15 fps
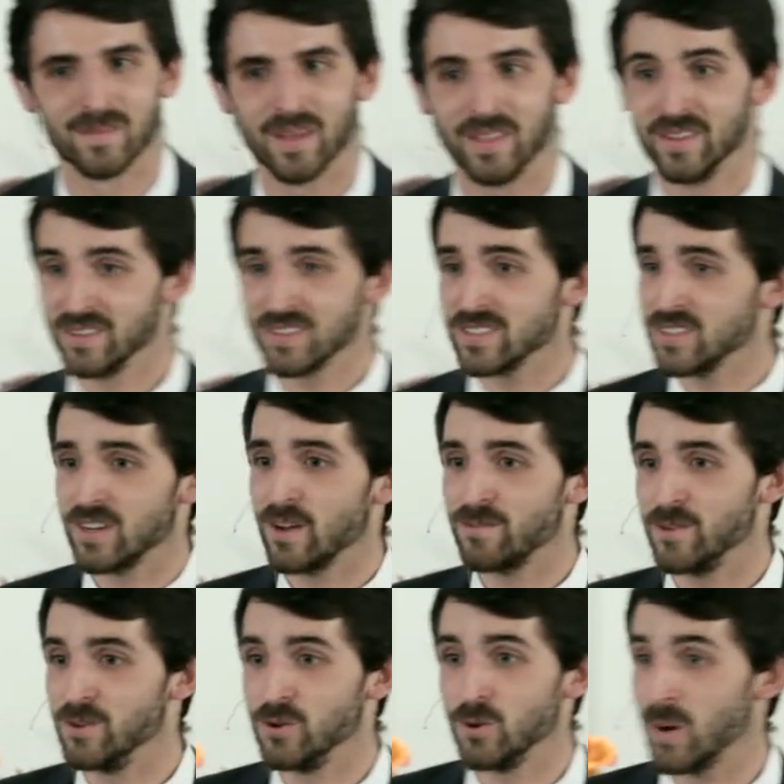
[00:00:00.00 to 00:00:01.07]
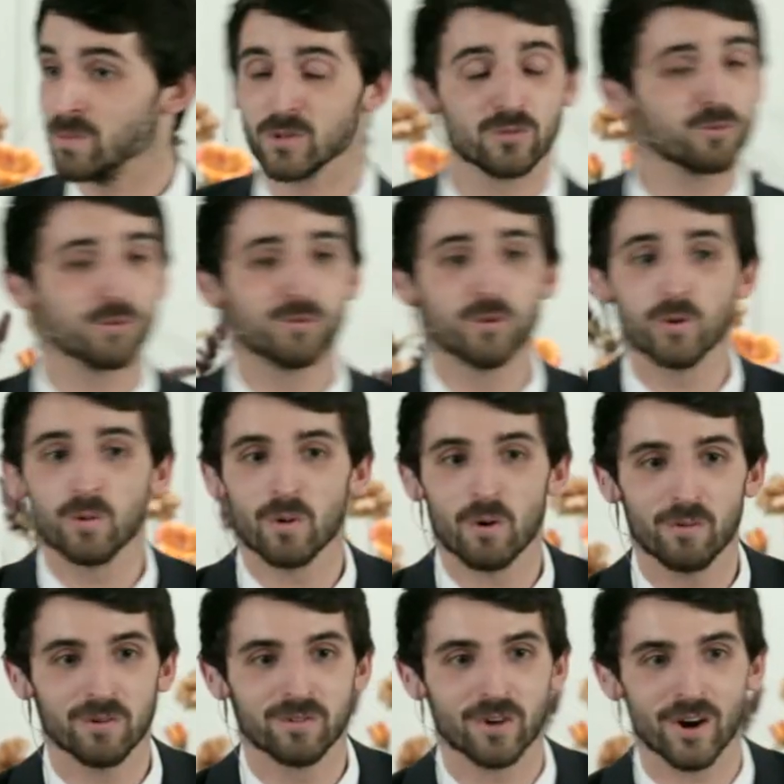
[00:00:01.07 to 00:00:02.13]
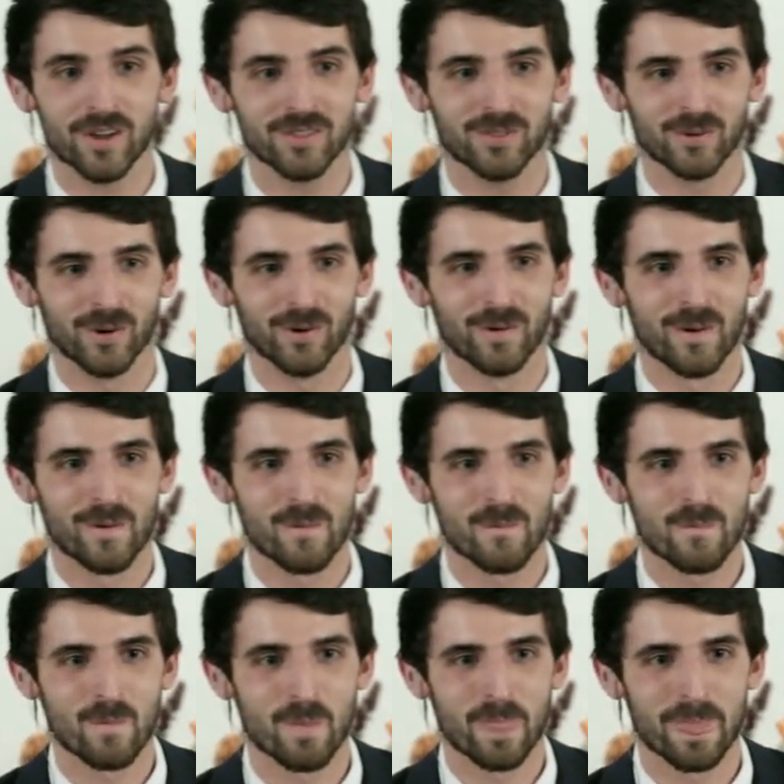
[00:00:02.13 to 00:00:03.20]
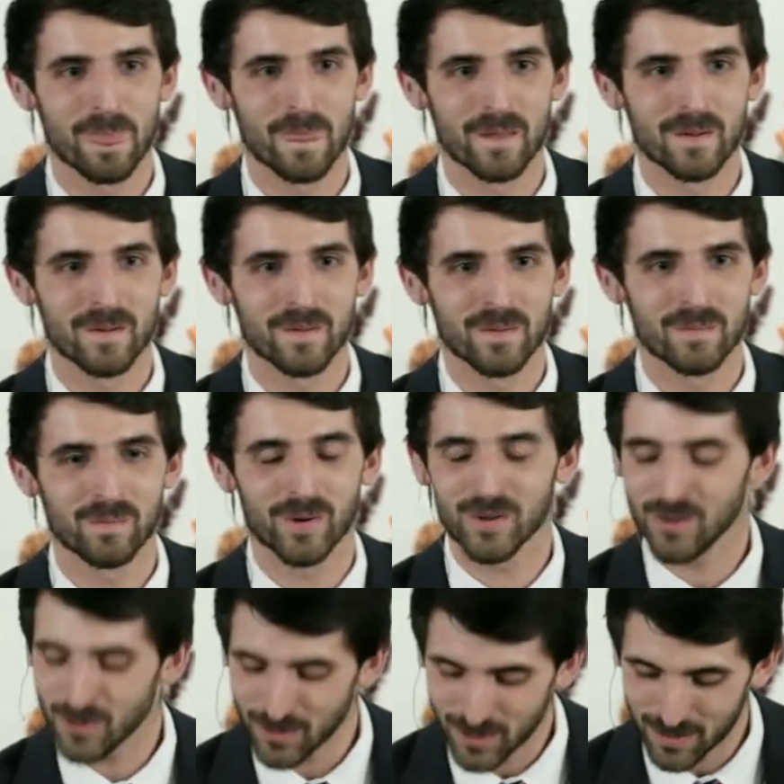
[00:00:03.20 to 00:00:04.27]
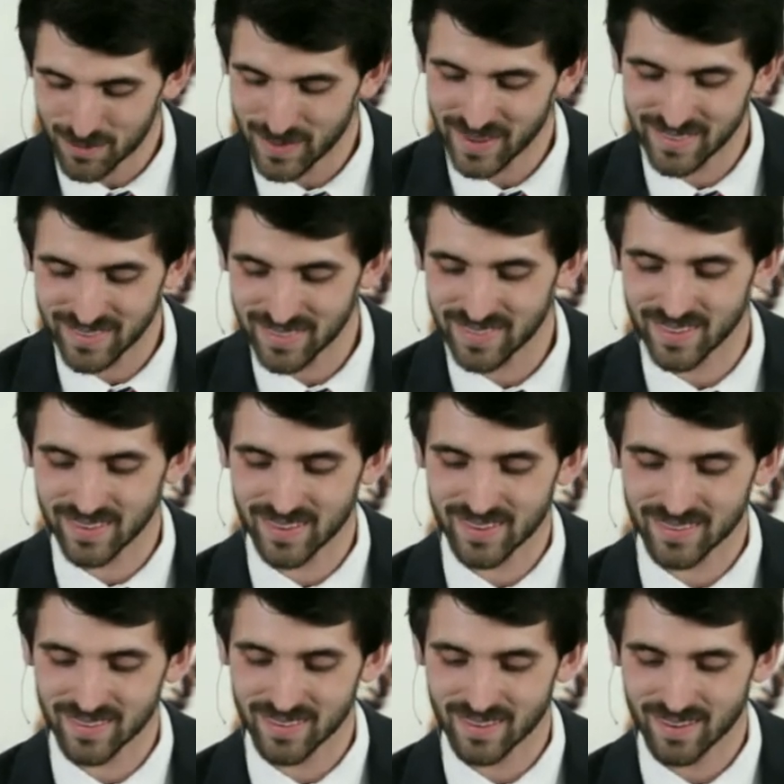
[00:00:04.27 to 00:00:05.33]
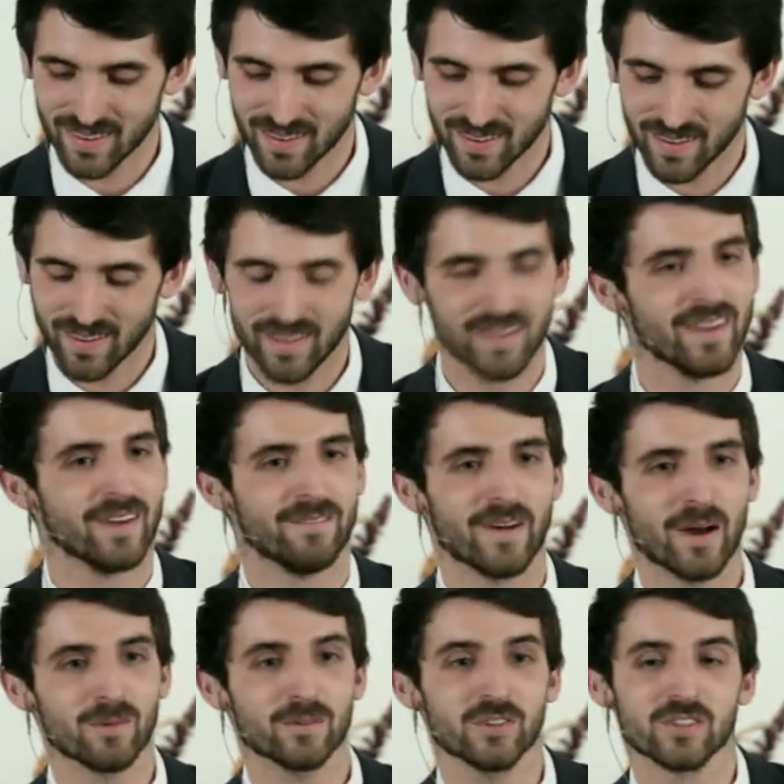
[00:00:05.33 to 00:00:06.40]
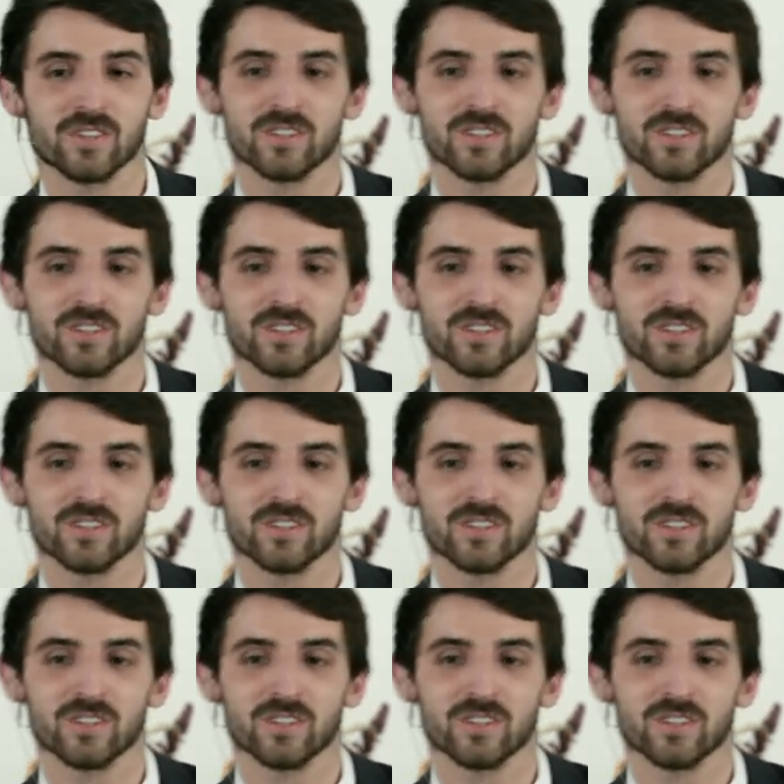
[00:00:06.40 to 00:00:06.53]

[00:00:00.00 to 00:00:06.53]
And this isn't and new. I'm just reviewing what we've gone through. But you know what the amazing thing is? If I was to